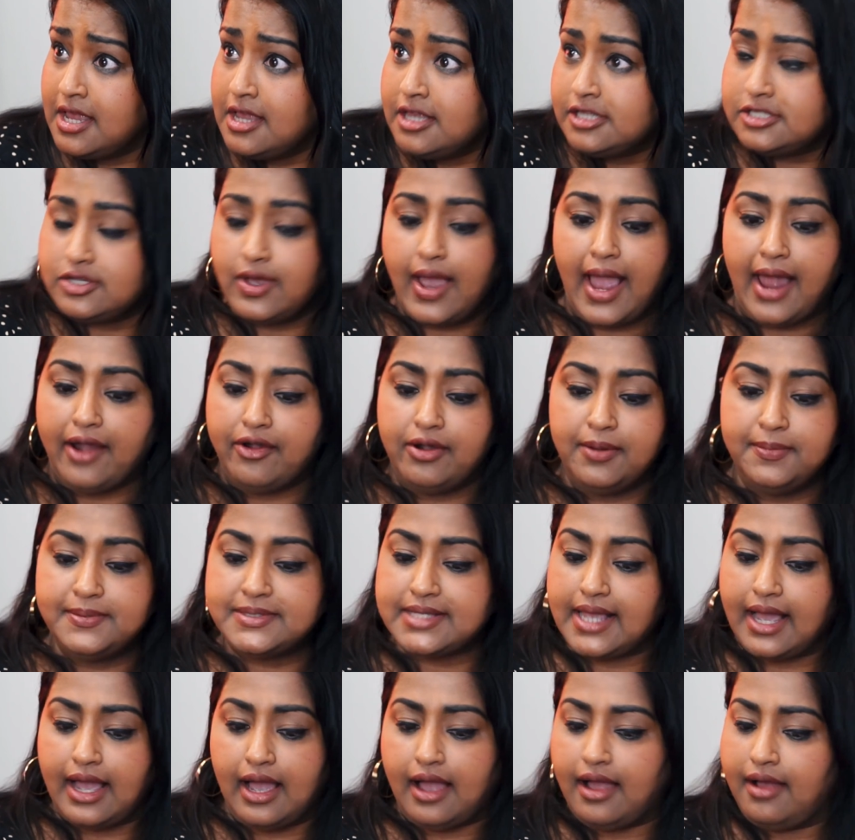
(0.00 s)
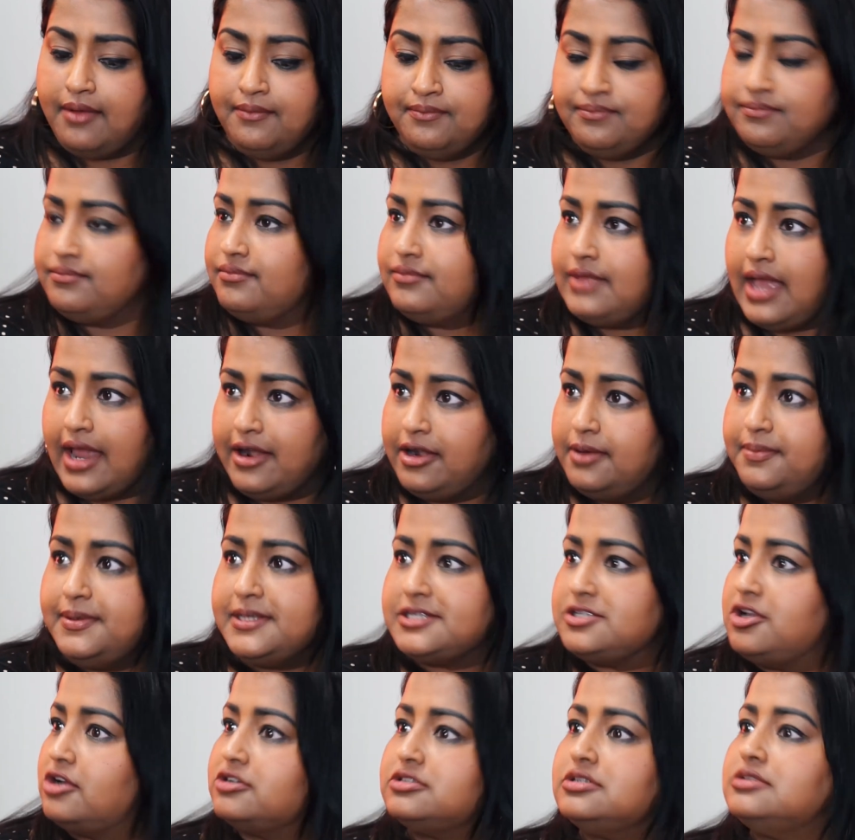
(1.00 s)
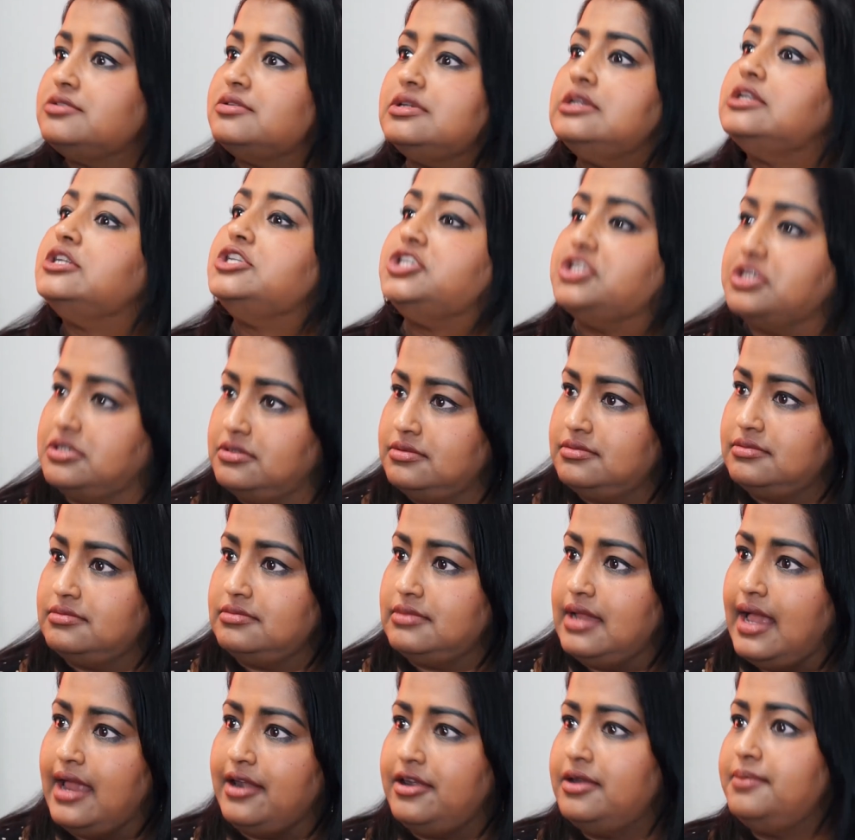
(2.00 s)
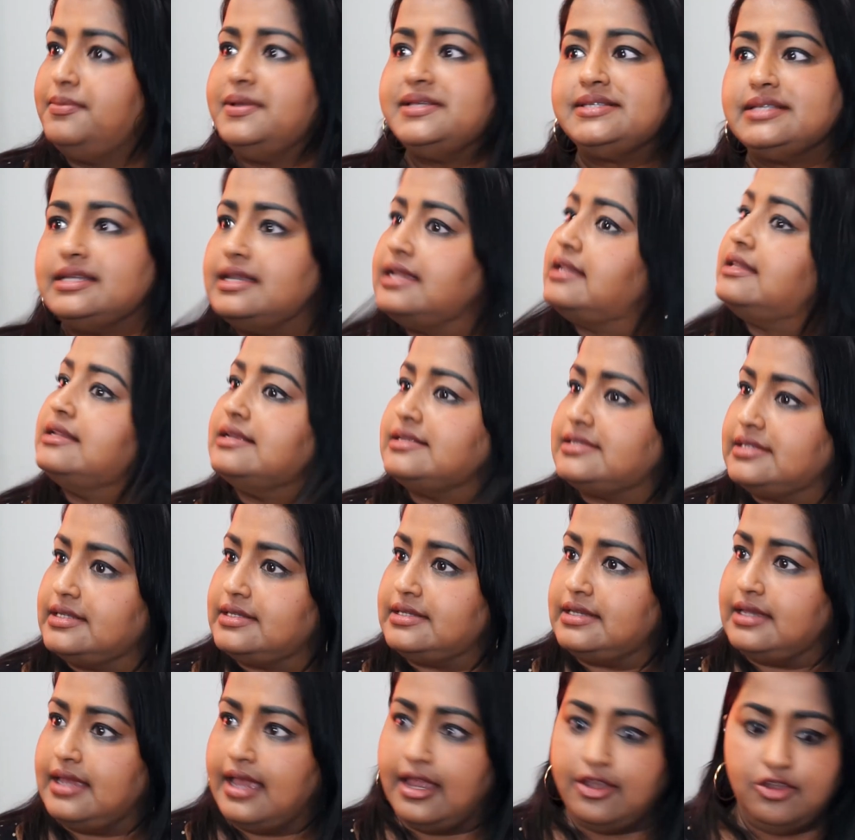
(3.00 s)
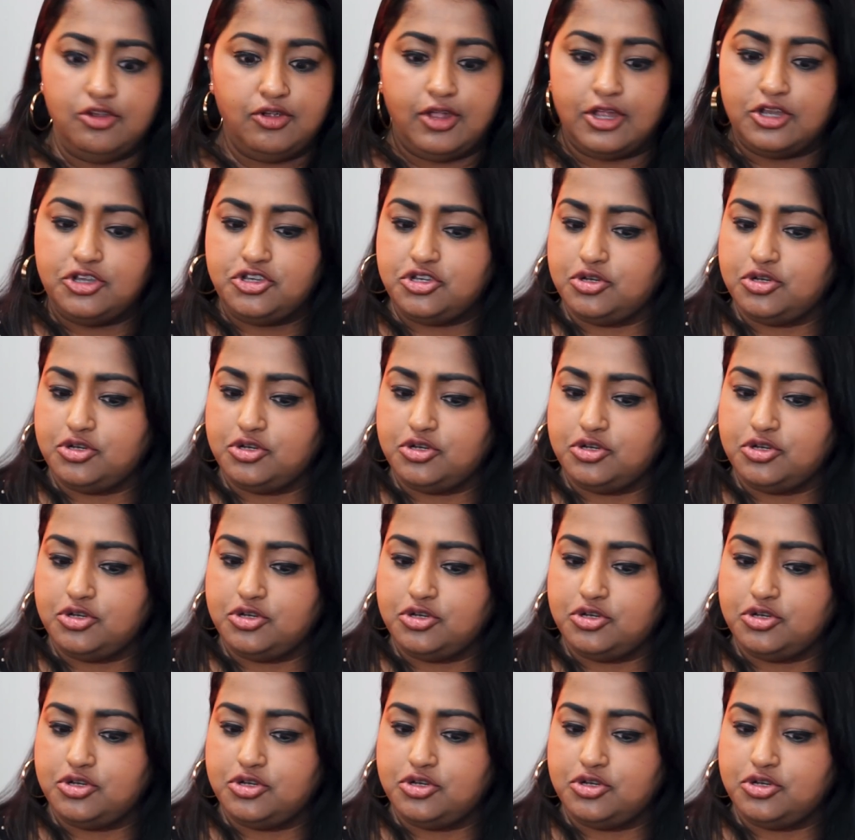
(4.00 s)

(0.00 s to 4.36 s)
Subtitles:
So Arab is not a religion. Arab is an ethnicity, and you get